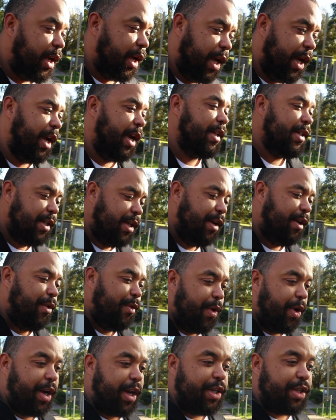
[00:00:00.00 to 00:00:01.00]
It is a little
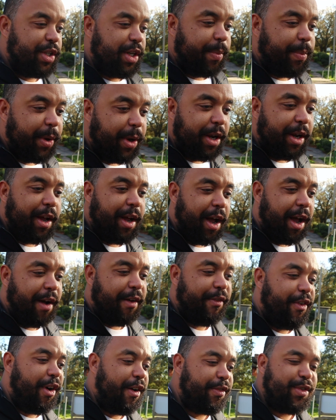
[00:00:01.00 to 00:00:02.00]
rocket ship, and uh,
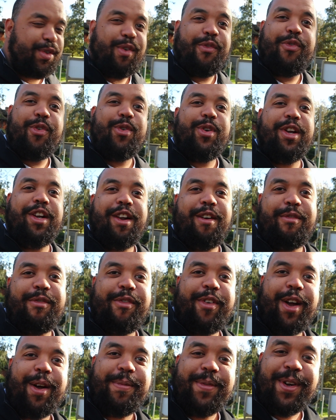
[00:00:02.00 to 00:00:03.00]
I've half sort of fallen in love
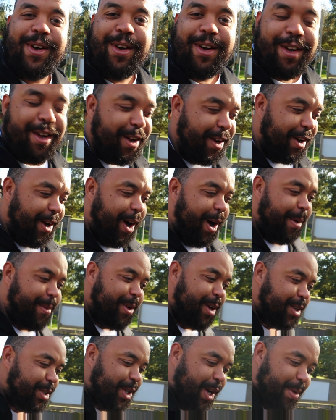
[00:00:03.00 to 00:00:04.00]
with it. I'm not, I'm
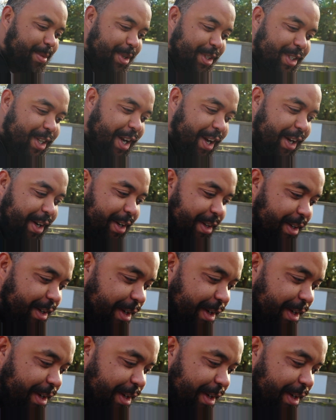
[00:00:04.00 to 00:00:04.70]
not ashamed to say.